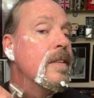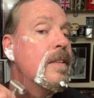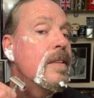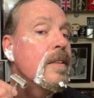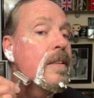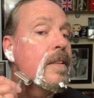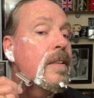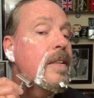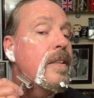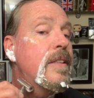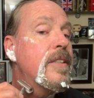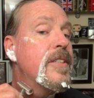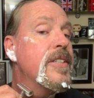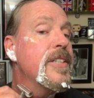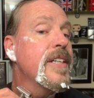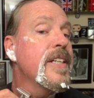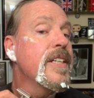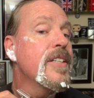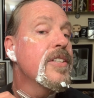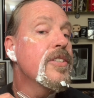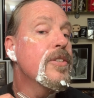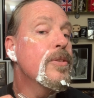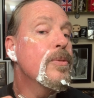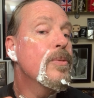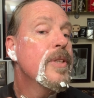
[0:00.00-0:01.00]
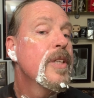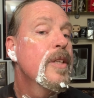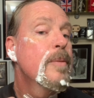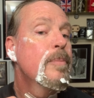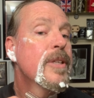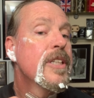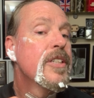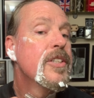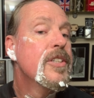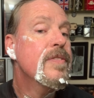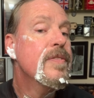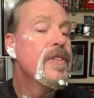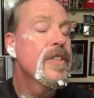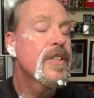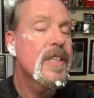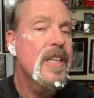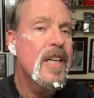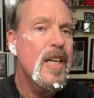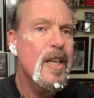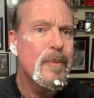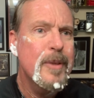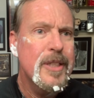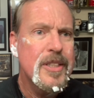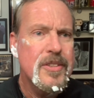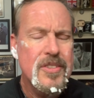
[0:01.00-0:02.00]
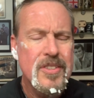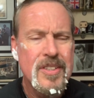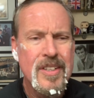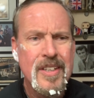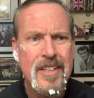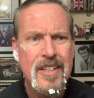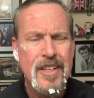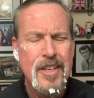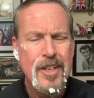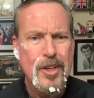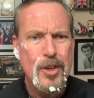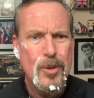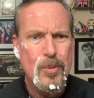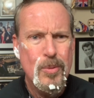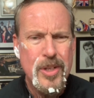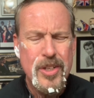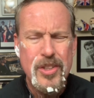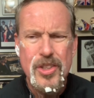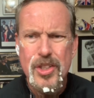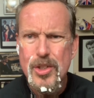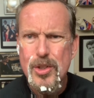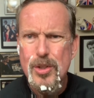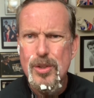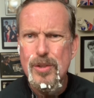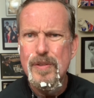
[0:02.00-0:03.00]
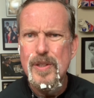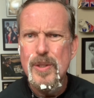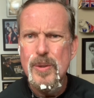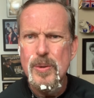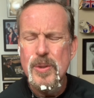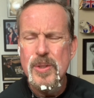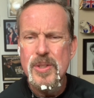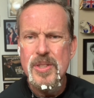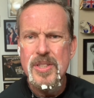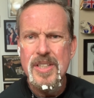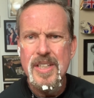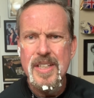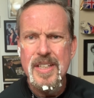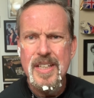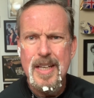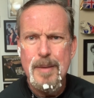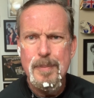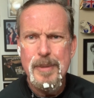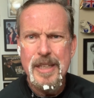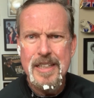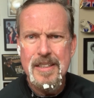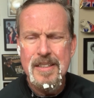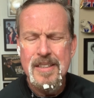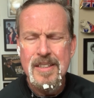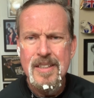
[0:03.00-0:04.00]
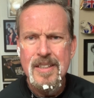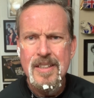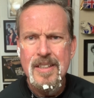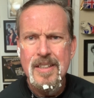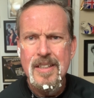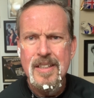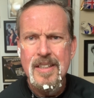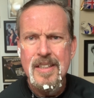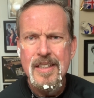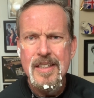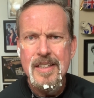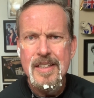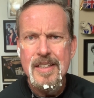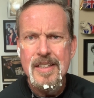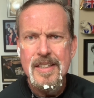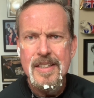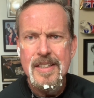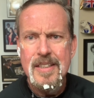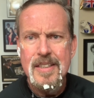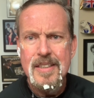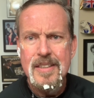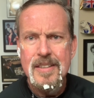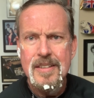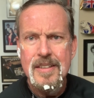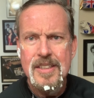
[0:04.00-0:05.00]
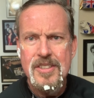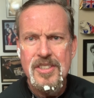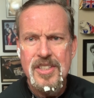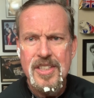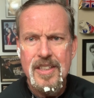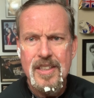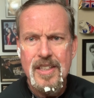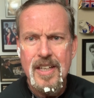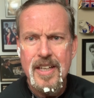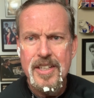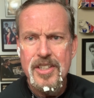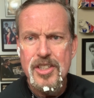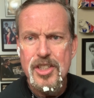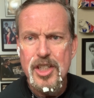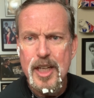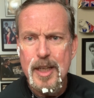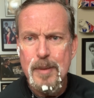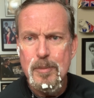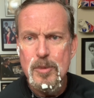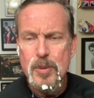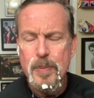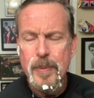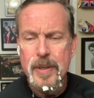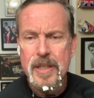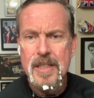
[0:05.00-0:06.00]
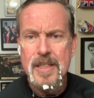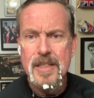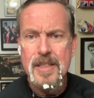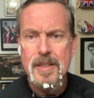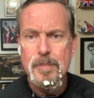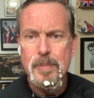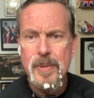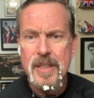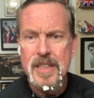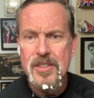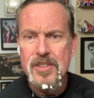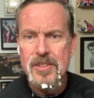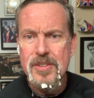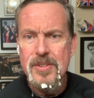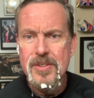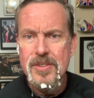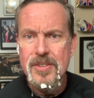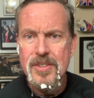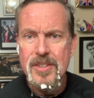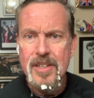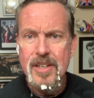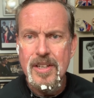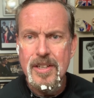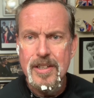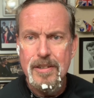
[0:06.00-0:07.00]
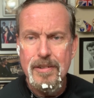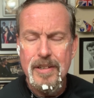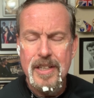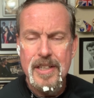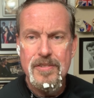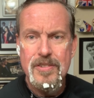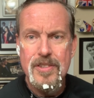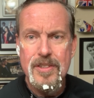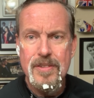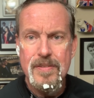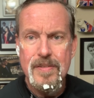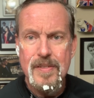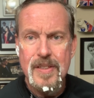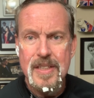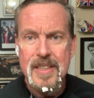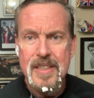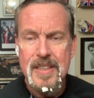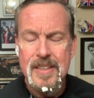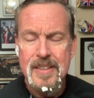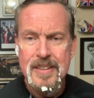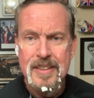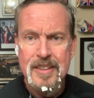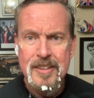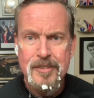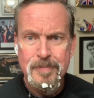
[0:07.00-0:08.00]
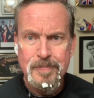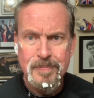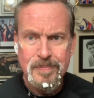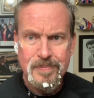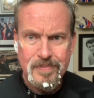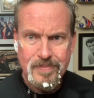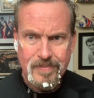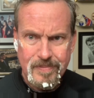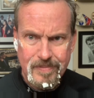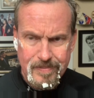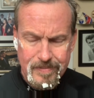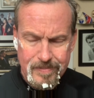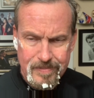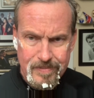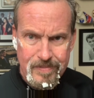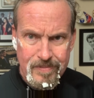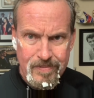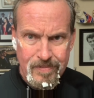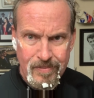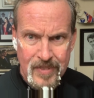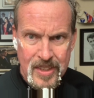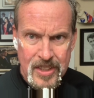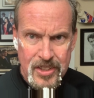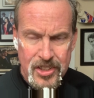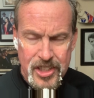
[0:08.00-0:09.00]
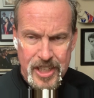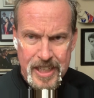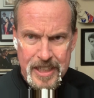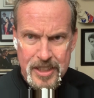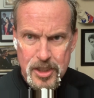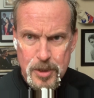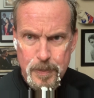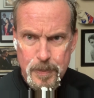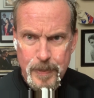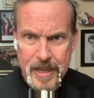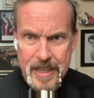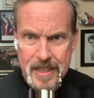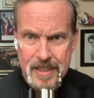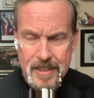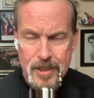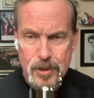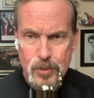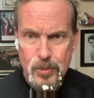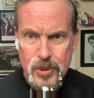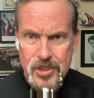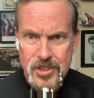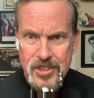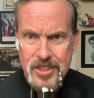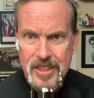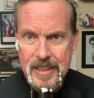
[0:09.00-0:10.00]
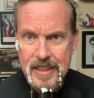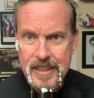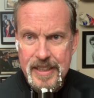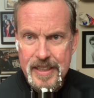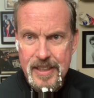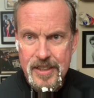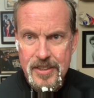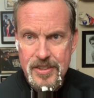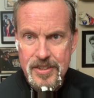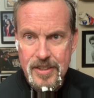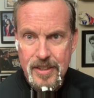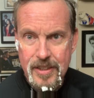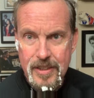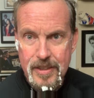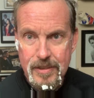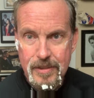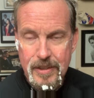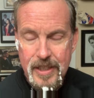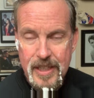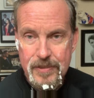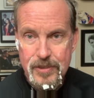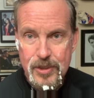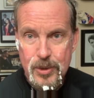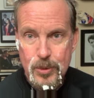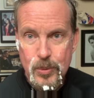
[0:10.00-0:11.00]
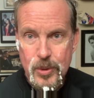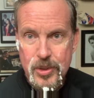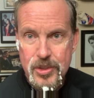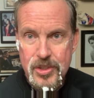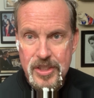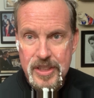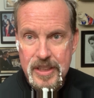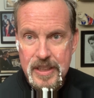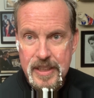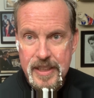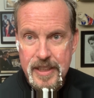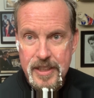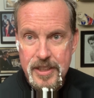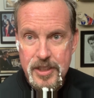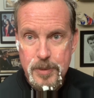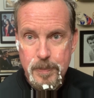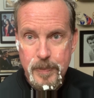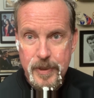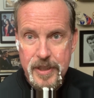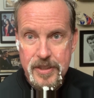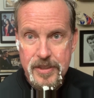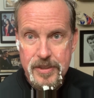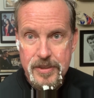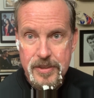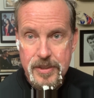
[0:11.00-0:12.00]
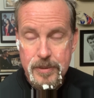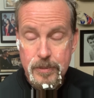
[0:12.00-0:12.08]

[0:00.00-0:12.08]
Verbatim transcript: Got a chance to read a bunch of your comments. One of the new viewers said, hey man, uh, I see a lot of James Bond pictures and autographs of uh, gents back there, where's the ladies' autographs or where's the ladies' pictures?